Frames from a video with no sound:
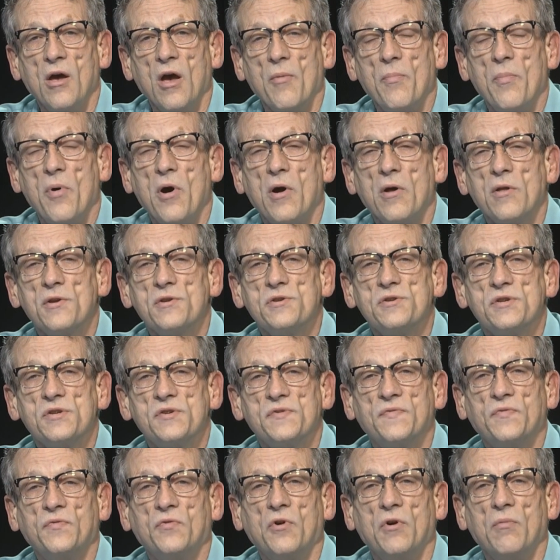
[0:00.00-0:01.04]
Apologists
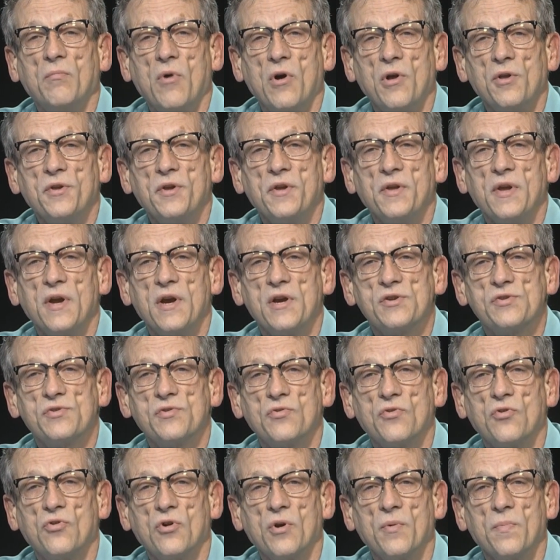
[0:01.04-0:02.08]
for
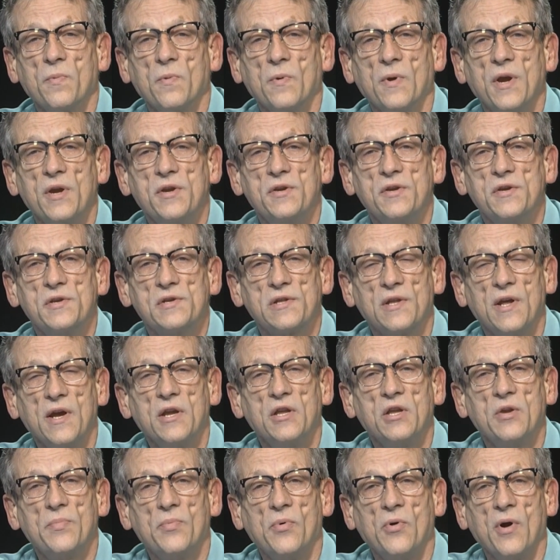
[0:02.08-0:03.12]
multinational corporations
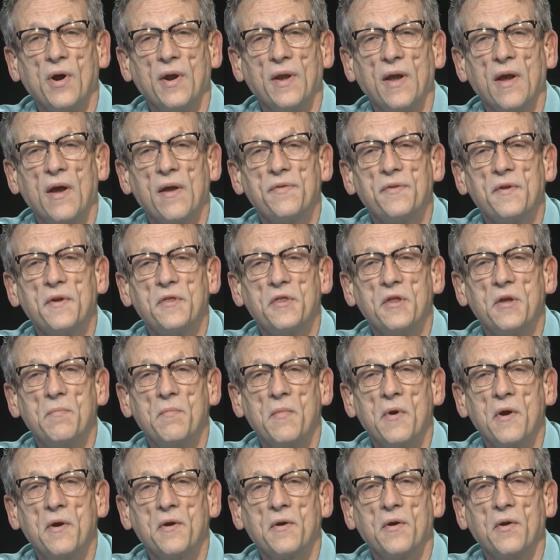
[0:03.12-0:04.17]
like to point out that the
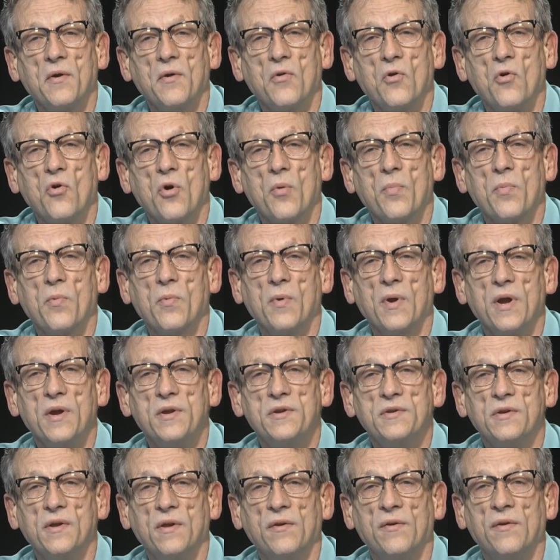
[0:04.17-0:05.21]
American
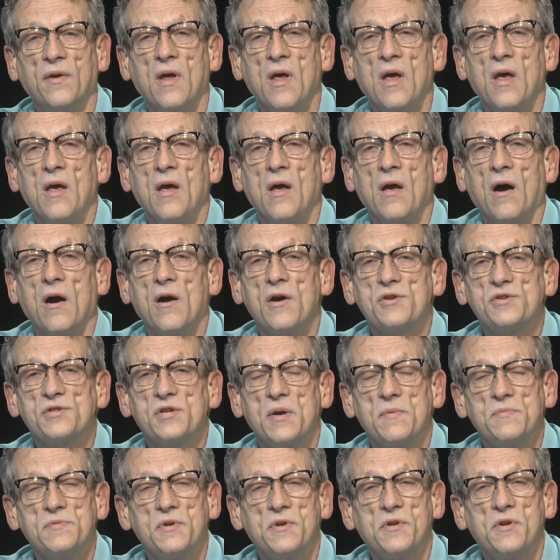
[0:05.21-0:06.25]
corporations are
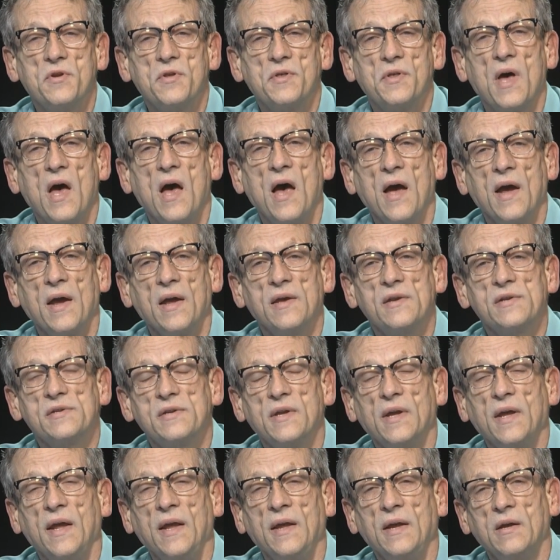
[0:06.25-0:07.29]
subject to the
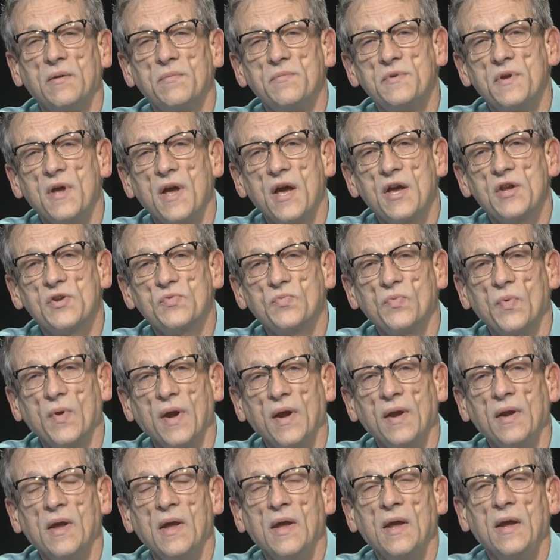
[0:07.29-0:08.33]
highest income tax
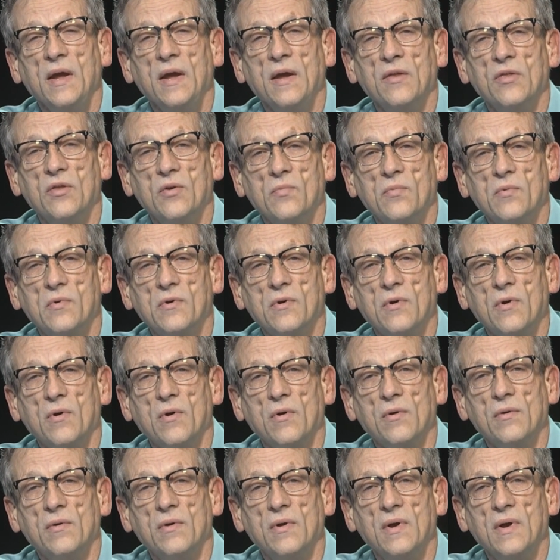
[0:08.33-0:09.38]
rate in the
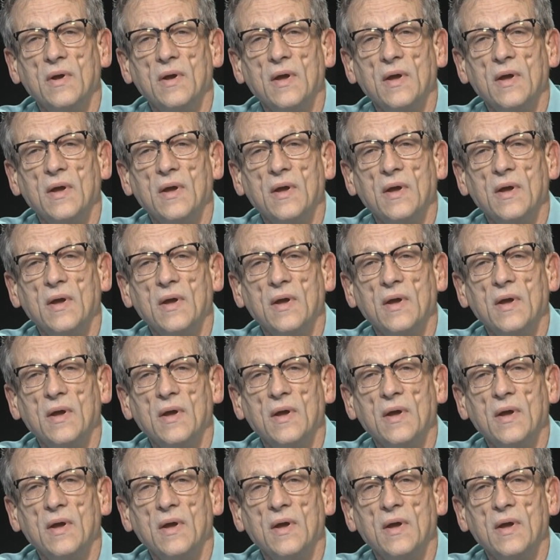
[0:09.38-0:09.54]
world.